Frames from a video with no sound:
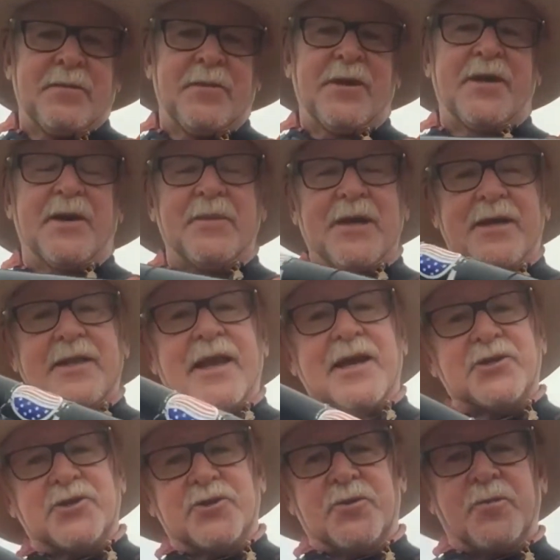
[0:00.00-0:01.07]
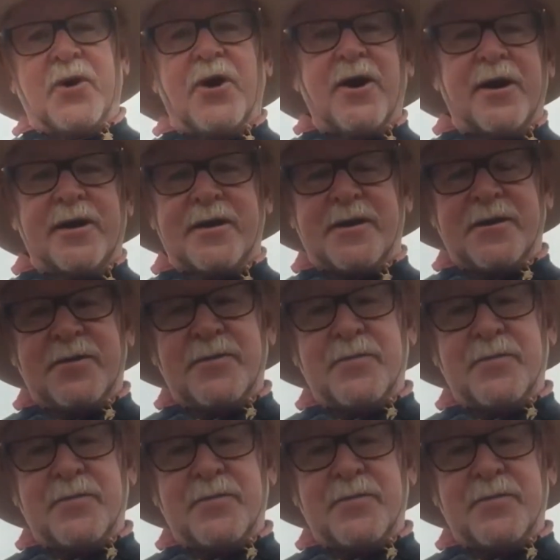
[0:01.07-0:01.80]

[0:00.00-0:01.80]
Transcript: becoming a national park